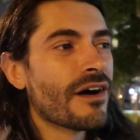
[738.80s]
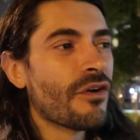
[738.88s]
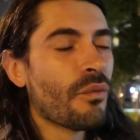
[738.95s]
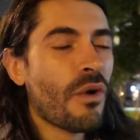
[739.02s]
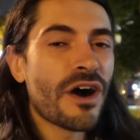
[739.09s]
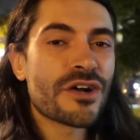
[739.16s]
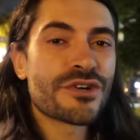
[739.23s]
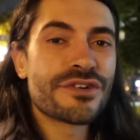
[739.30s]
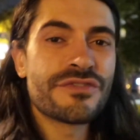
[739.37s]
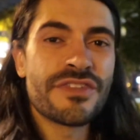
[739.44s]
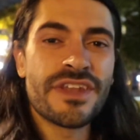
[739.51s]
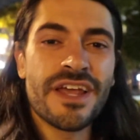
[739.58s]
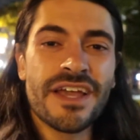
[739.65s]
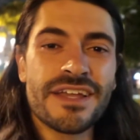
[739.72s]
a walker
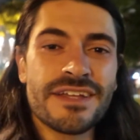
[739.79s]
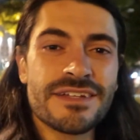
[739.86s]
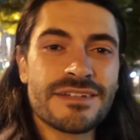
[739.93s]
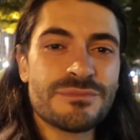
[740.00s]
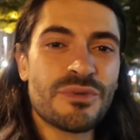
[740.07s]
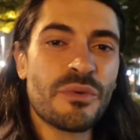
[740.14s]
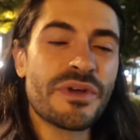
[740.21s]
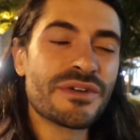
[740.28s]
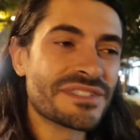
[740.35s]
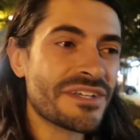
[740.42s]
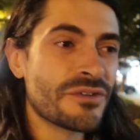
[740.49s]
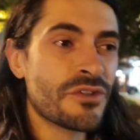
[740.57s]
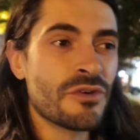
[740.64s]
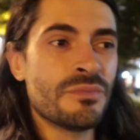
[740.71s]
of the night. But we don't
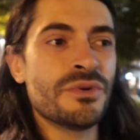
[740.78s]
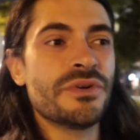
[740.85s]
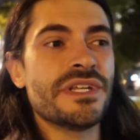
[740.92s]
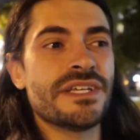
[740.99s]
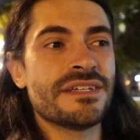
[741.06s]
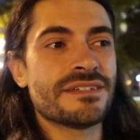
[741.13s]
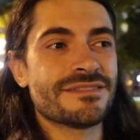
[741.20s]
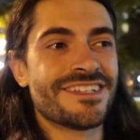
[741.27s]
sell no booty.